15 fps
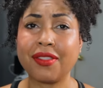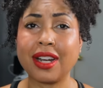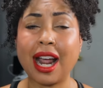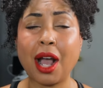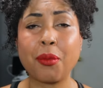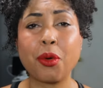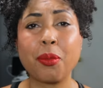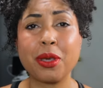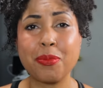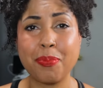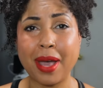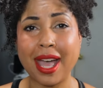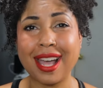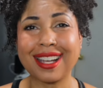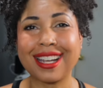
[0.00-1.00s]
and I will be
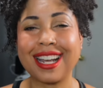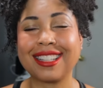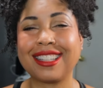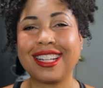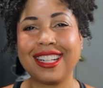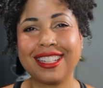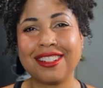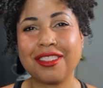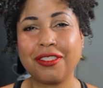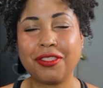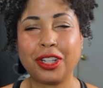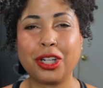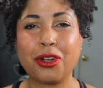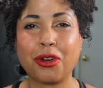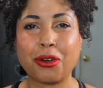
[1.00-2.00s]
back at the end of the
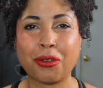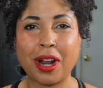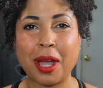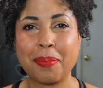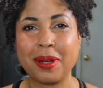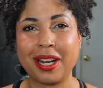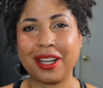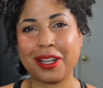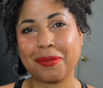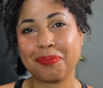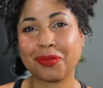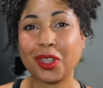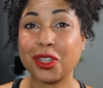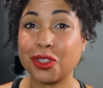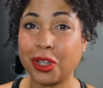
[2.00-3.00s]
video to wrap it up.
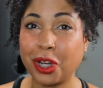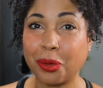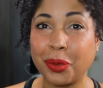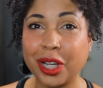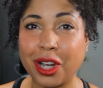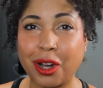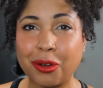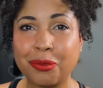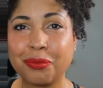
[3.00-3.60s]
So here we go. So I